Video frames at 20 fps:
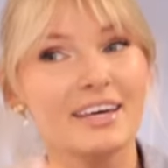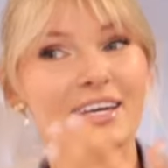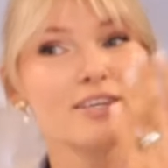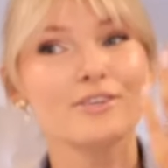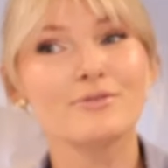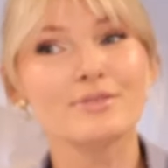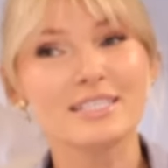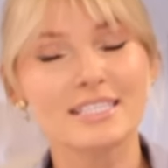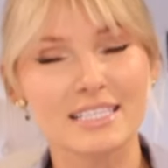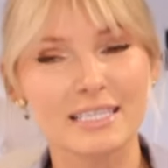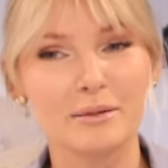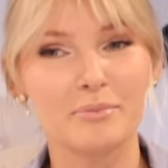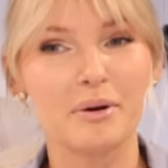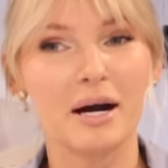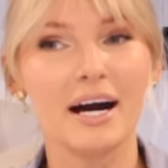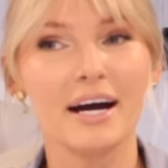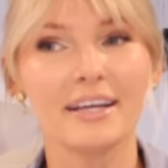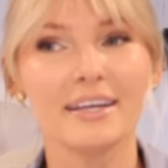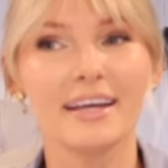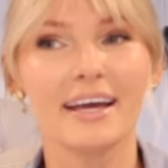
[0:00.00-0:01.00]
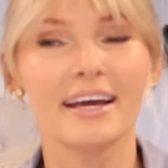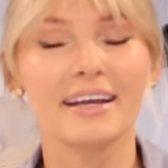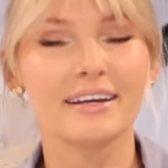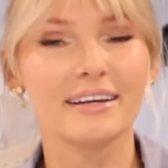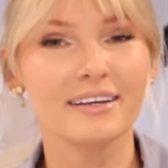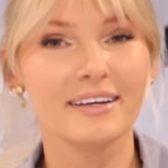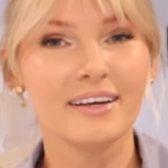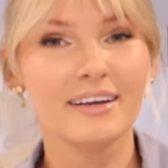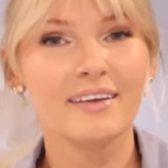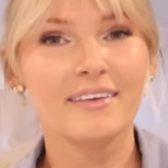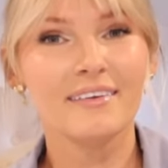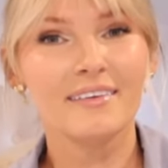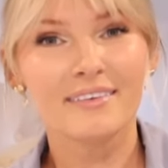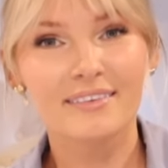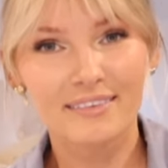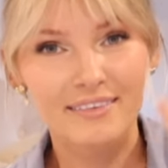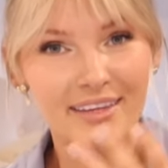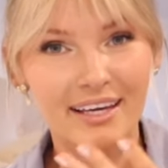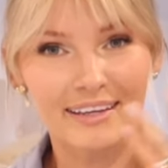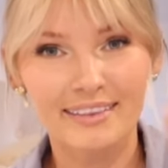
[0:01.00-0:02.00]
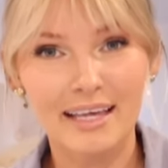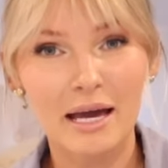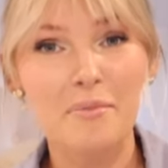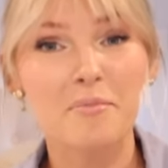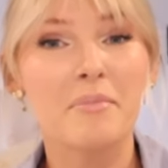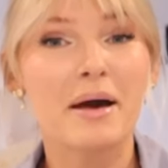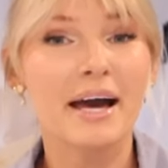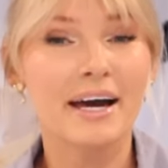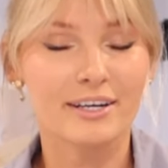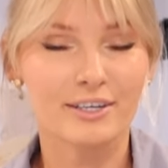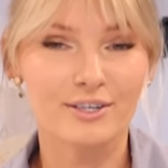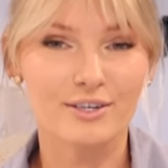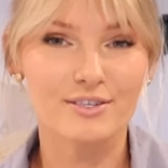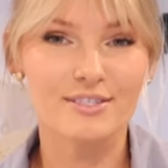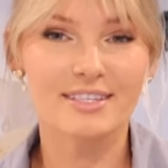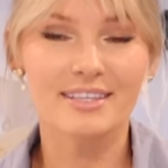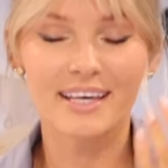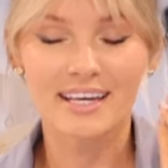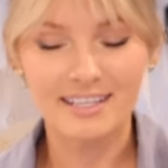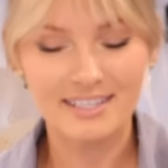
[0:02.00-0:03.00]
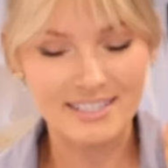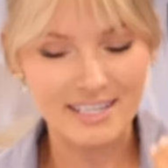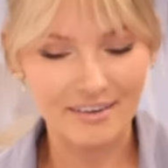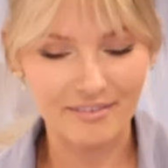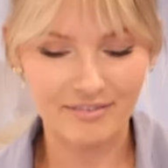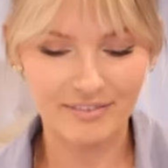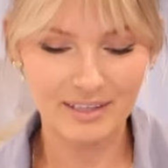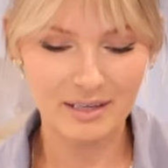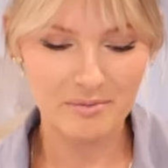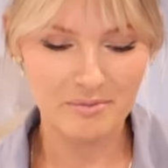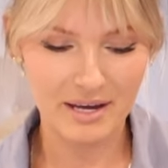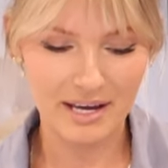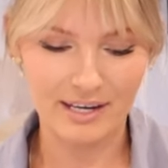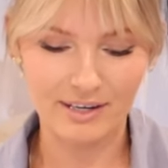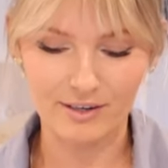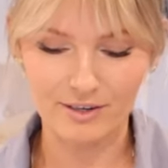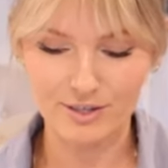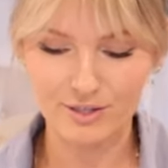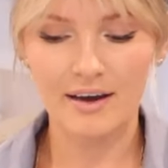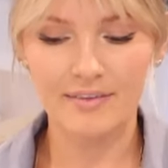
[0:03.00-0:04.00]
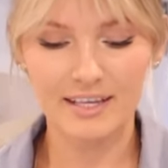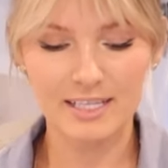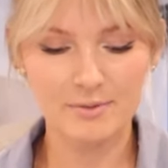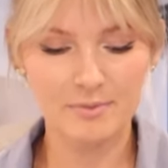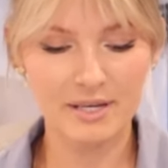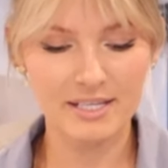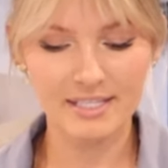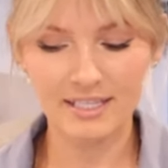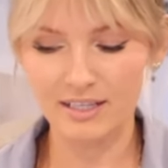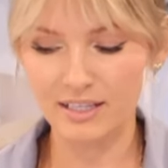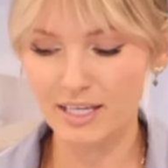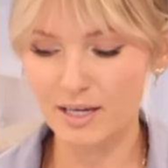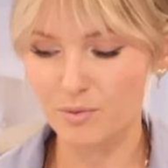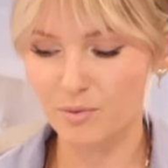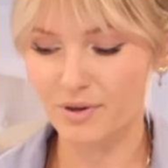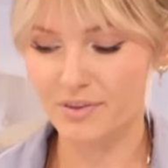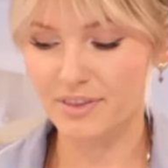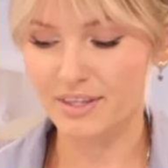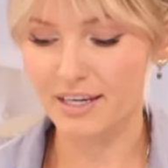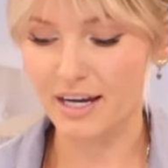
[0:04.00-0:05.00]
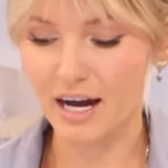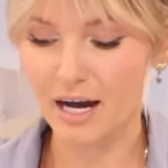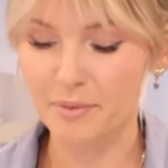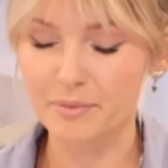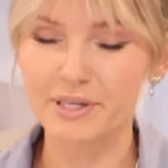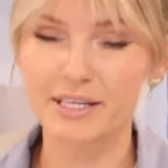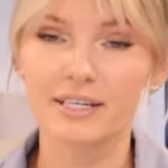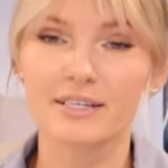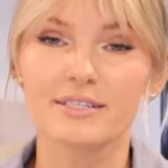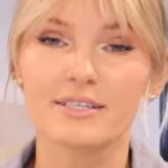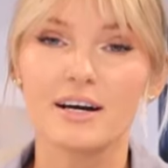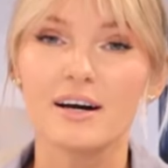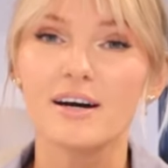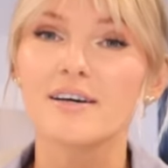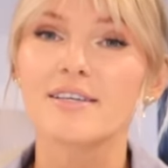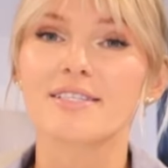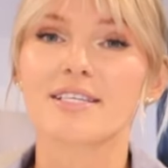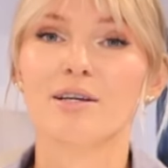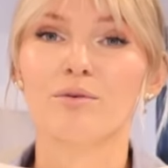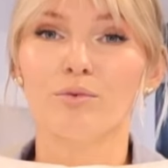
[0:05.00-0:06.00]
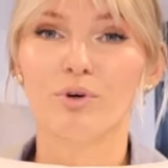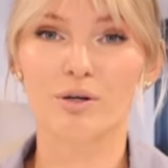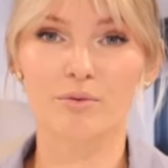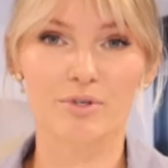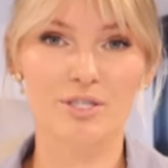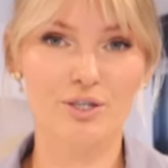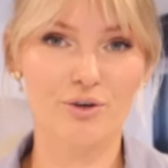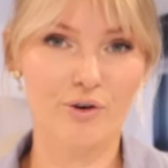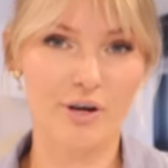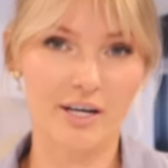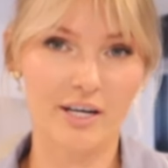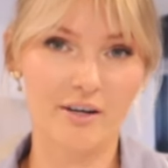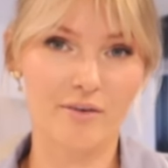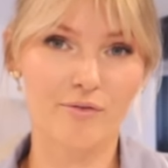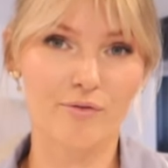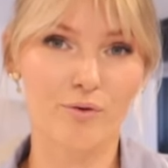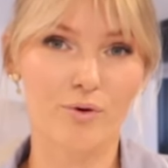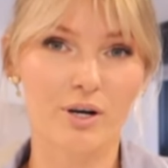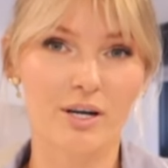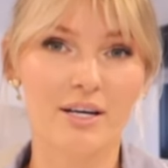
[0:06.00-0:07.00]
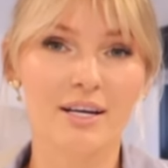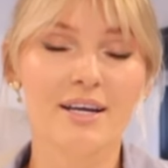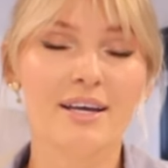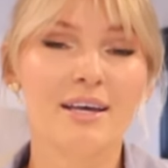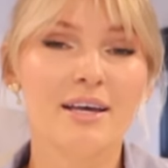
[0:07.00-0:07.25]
that you sleep on, and like, that matters. That definitely matters. And that's basically what the Omnia does and what it was created for.